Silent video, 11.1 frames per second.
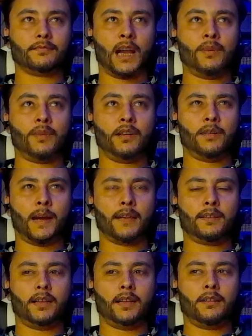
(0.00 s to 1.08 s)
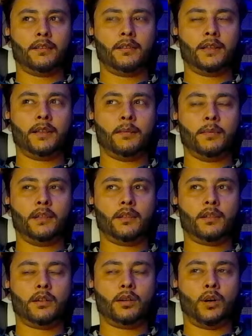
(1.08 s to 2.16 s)
I'm learning Python in the
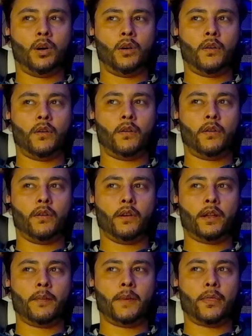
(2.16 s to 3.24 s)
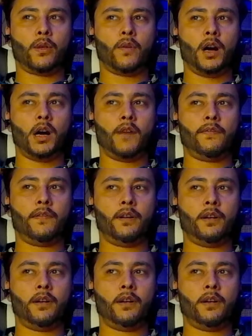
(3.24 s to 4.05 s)
month or in the month of half.